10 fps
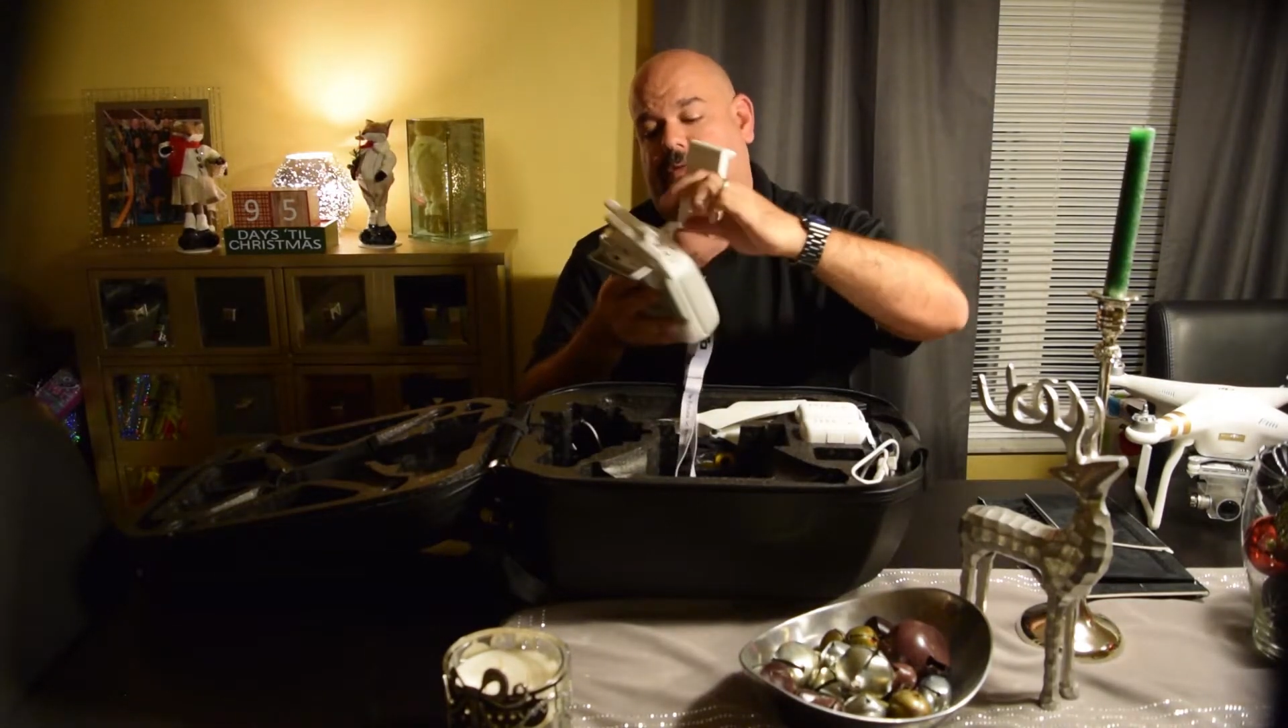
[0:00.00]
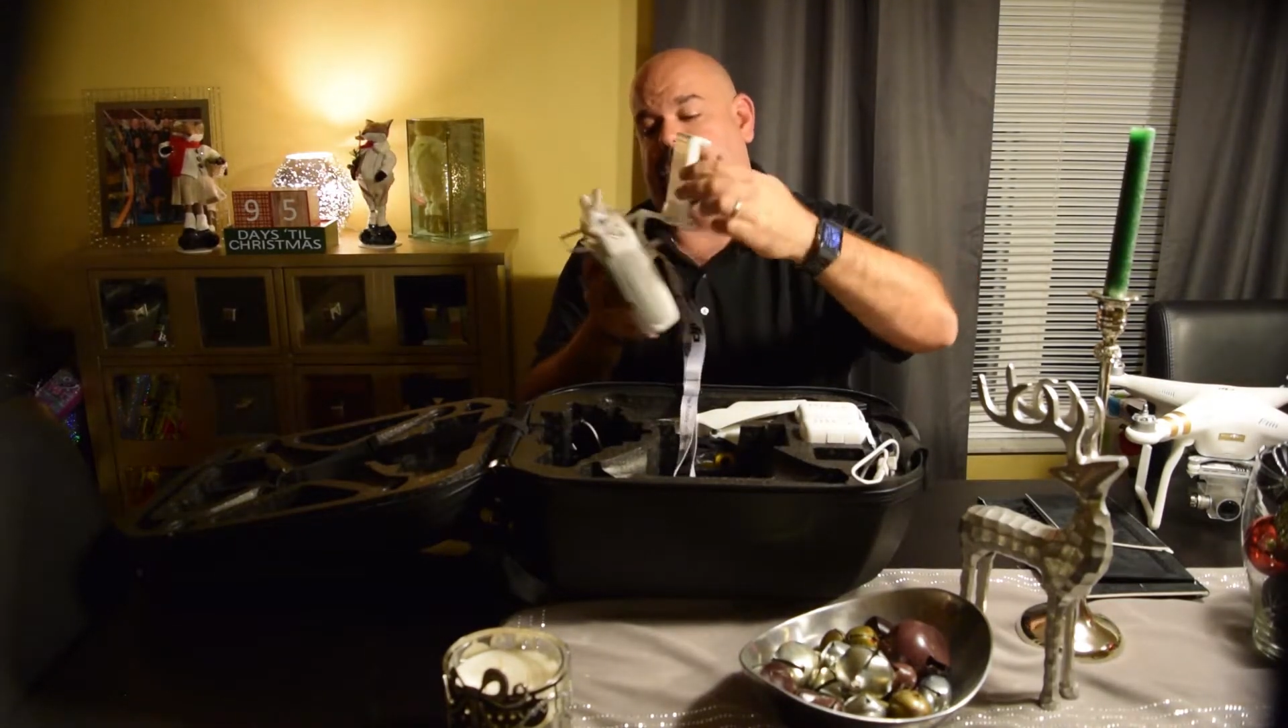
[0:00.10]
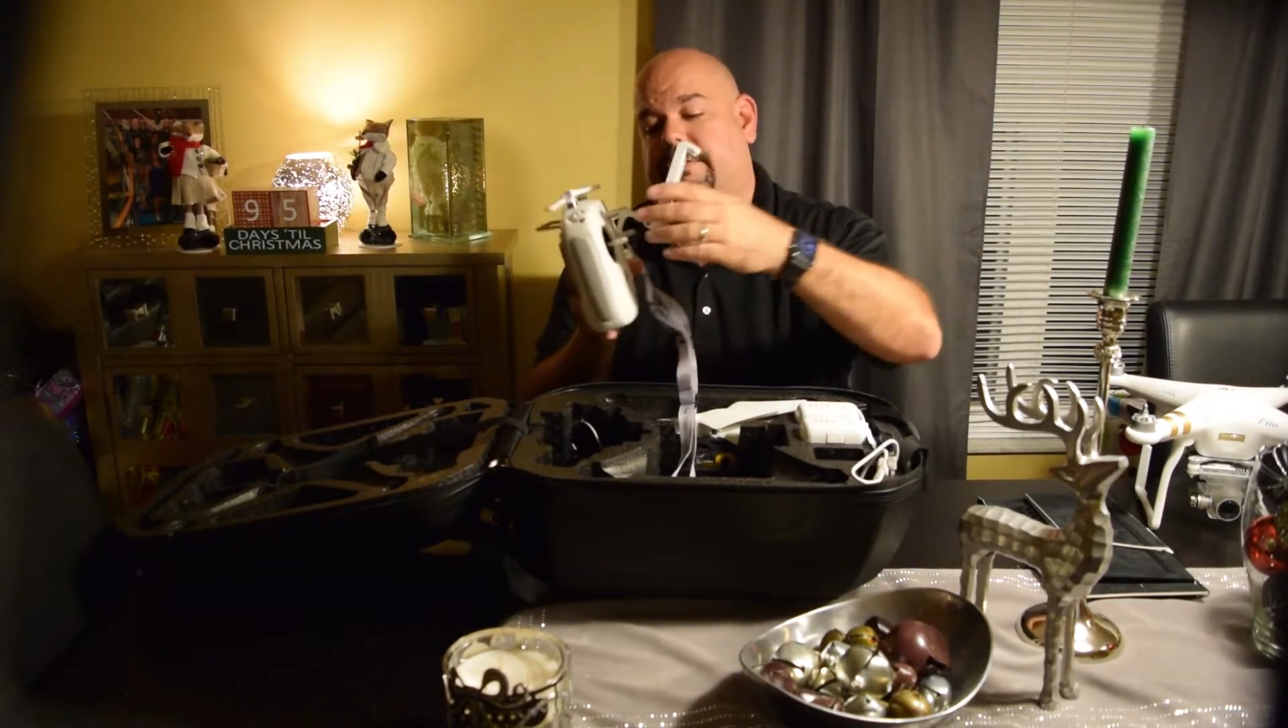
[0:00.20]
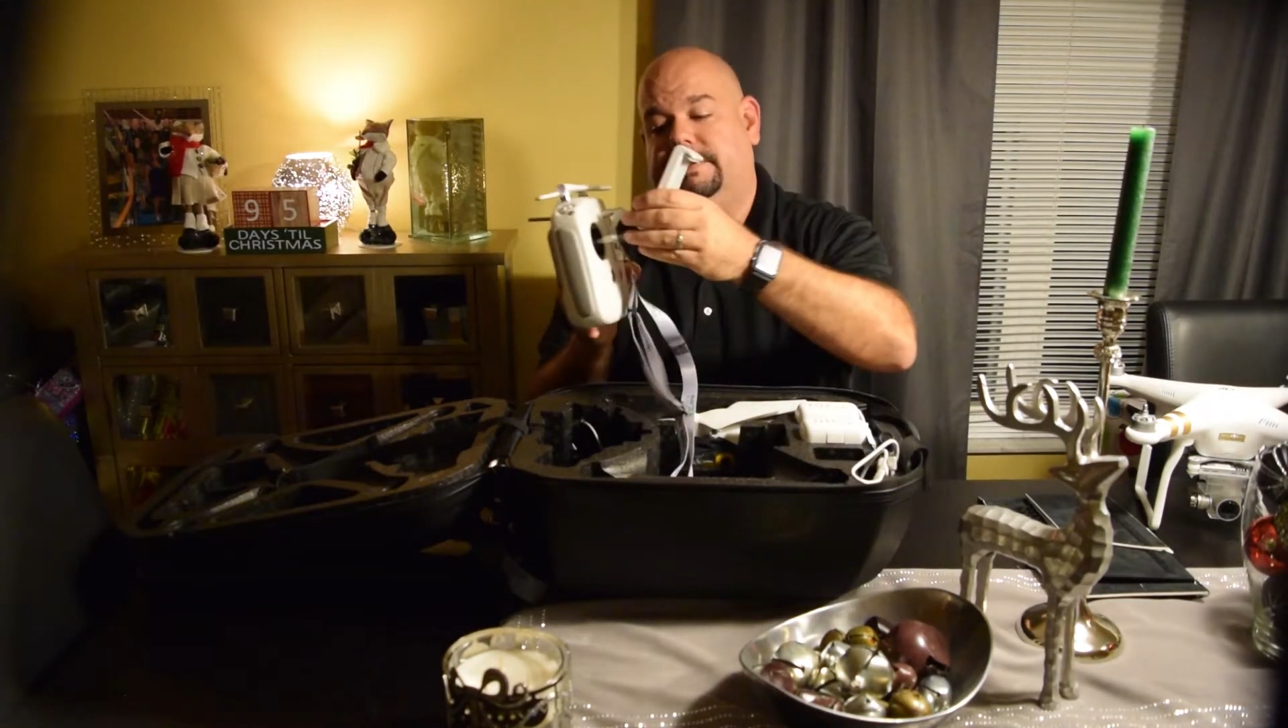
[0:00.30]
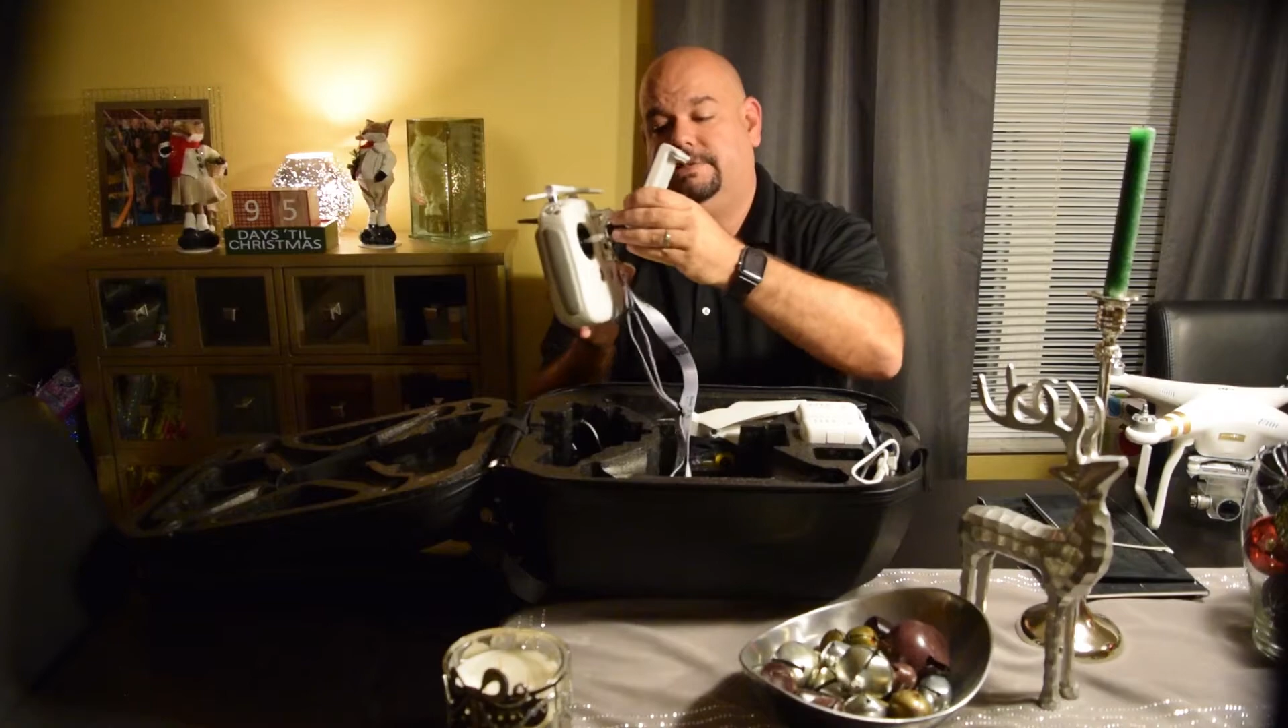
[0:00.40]

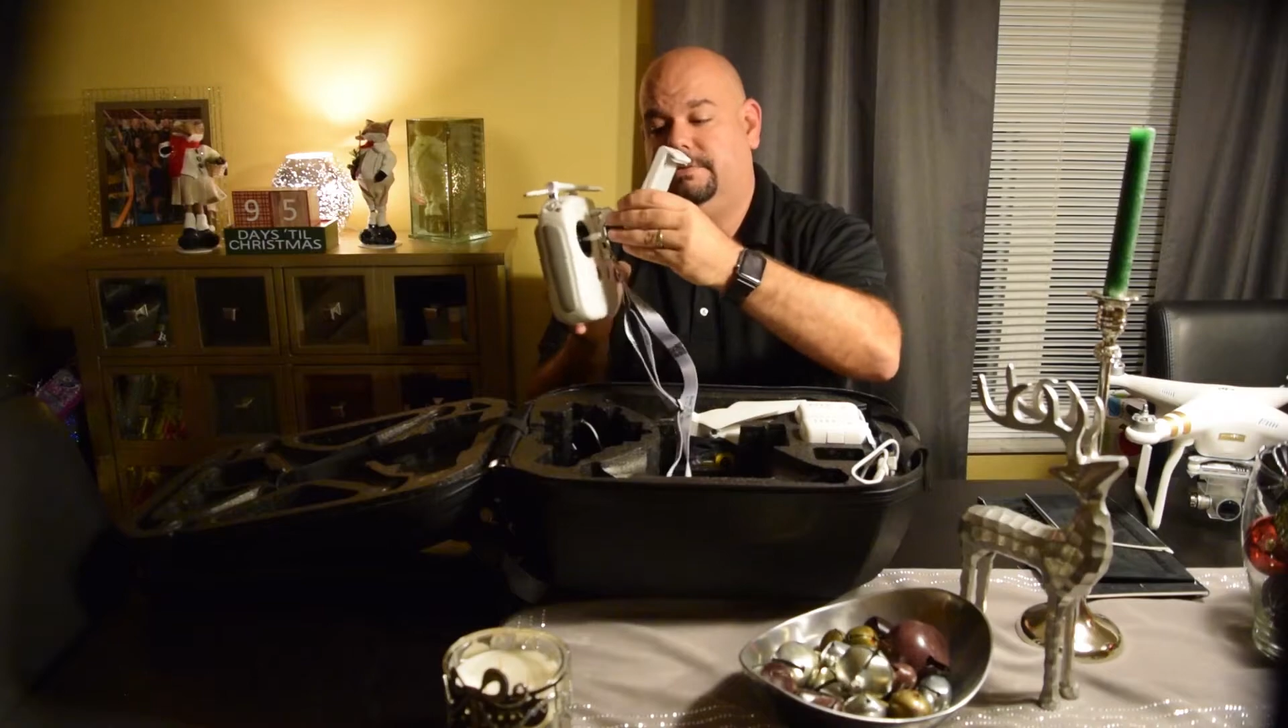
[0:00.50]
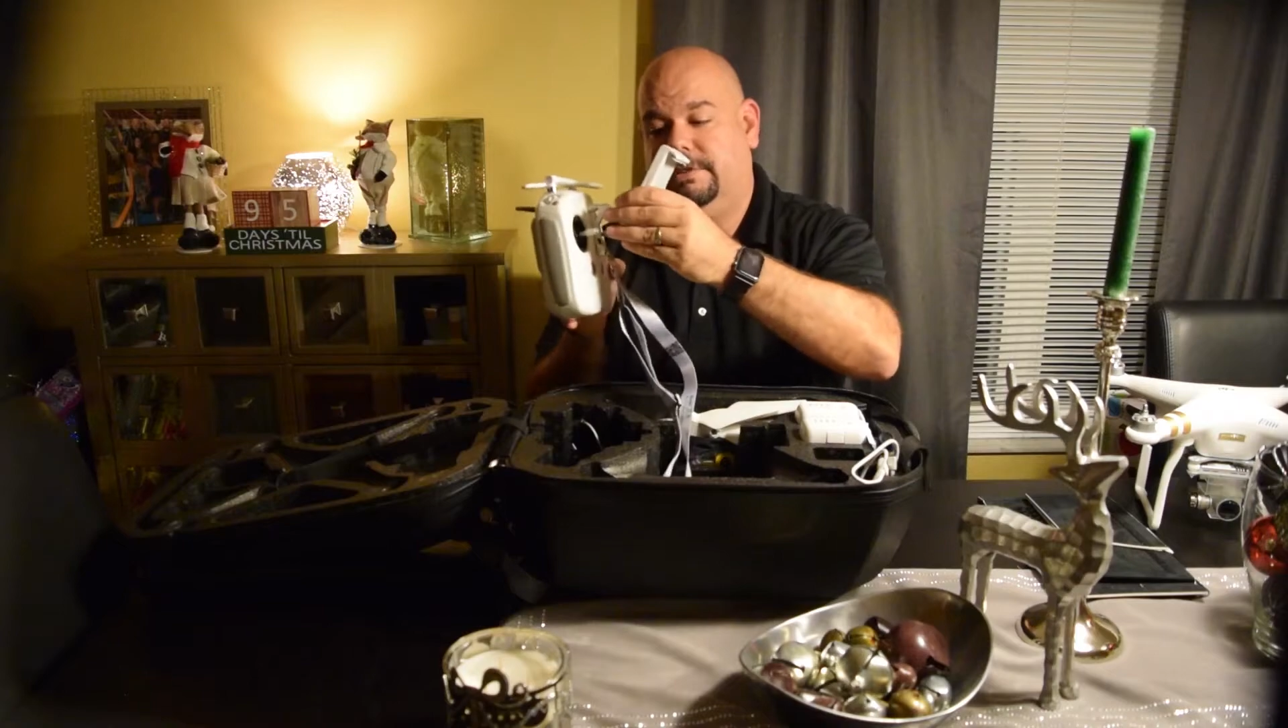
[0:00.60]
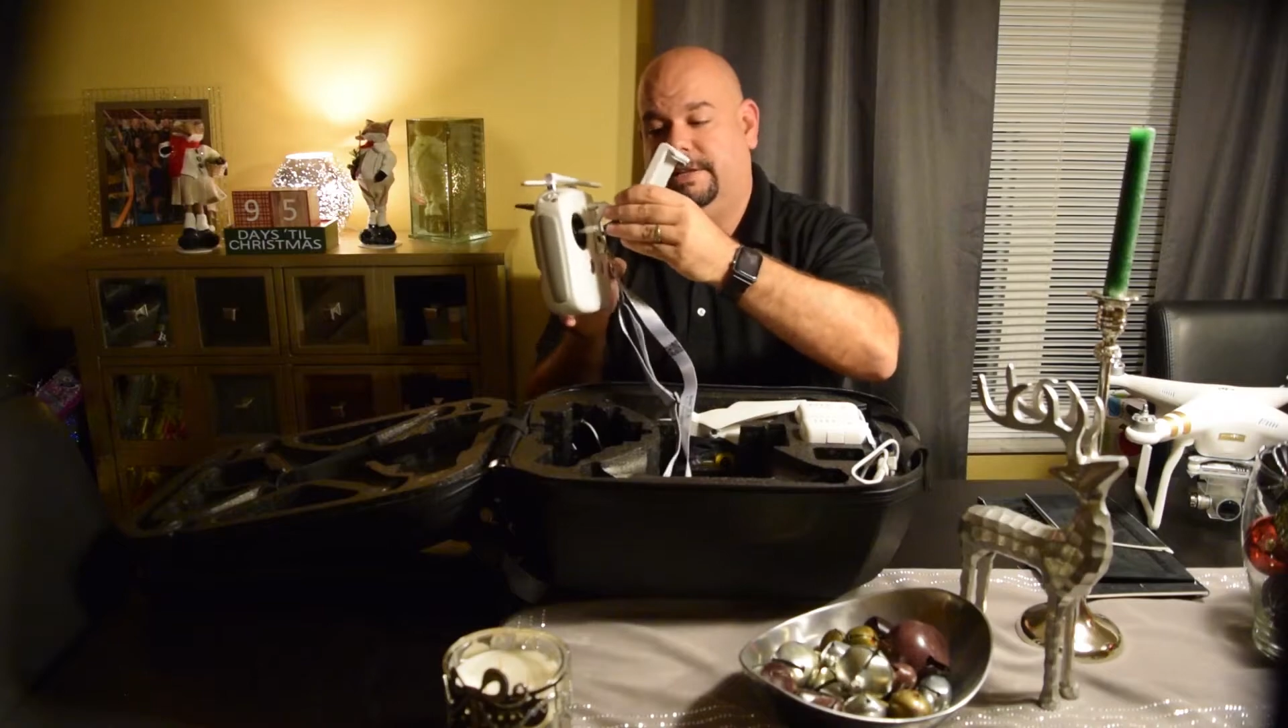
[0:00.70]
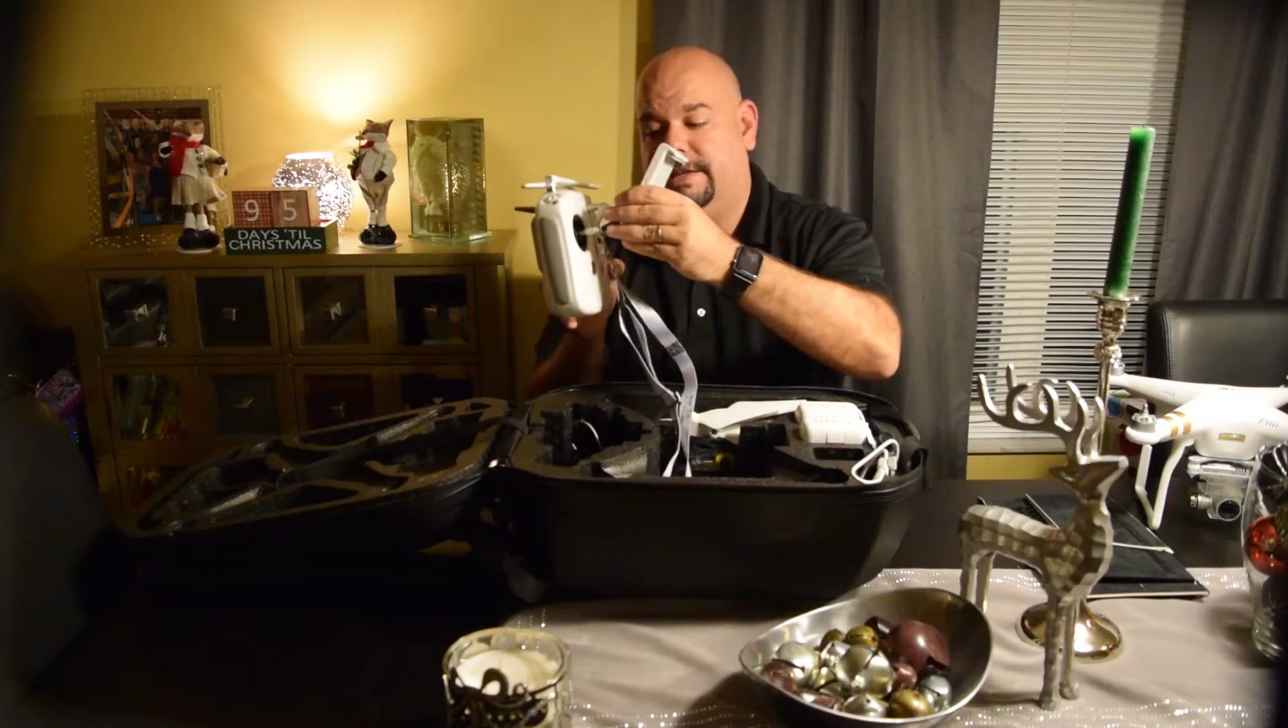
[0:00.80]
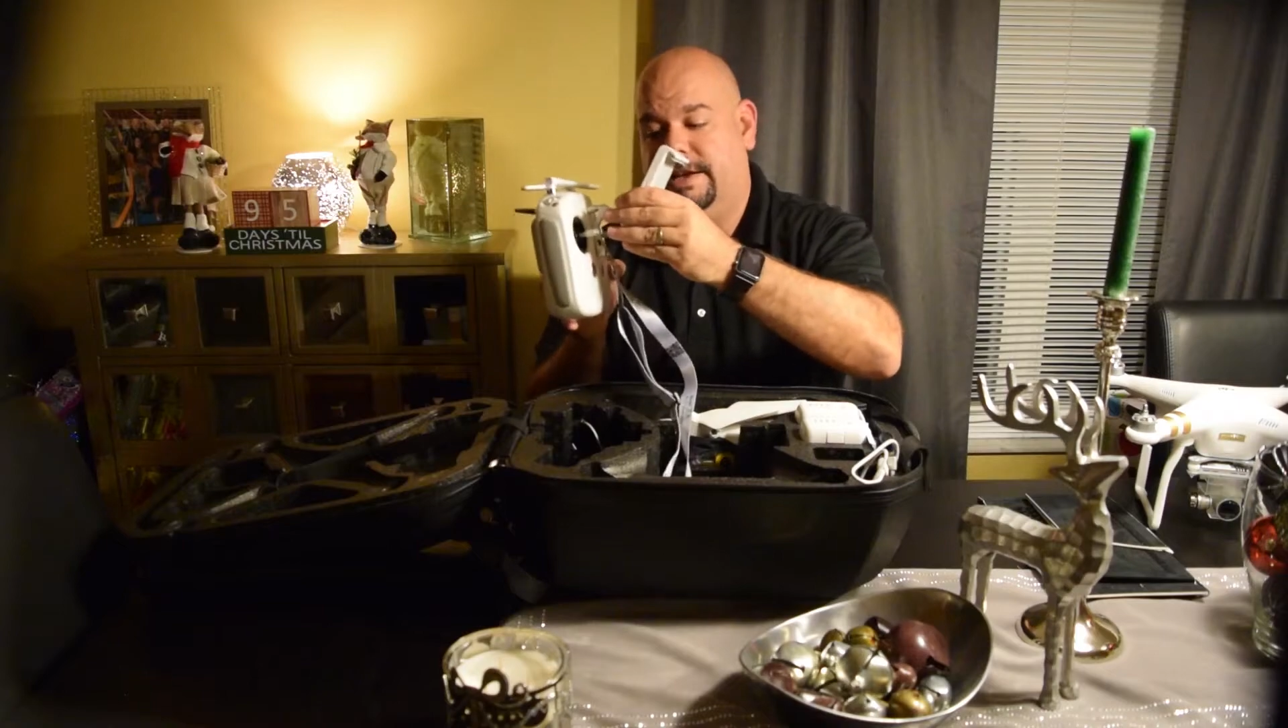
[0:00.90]
There,
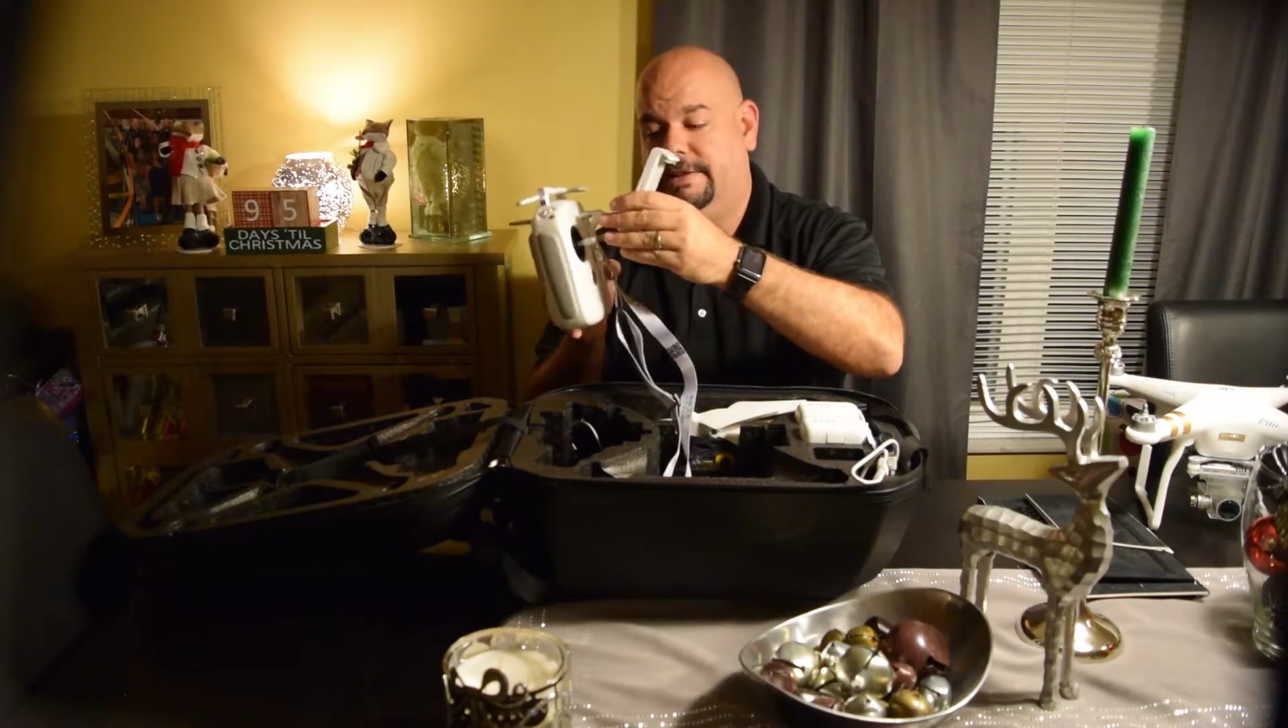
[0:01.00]
like that,